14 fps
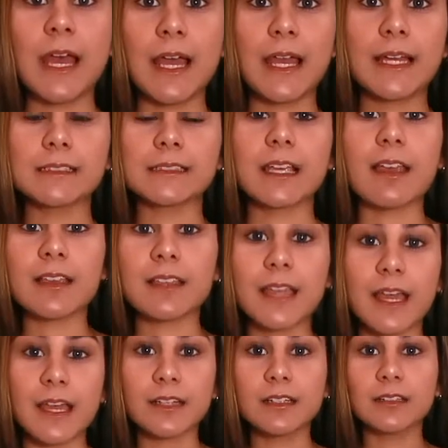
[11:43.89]
and
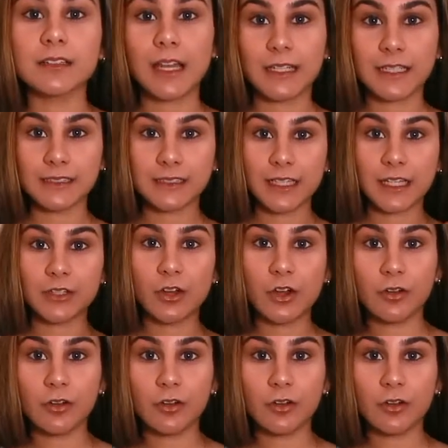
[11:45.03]
again, like I said,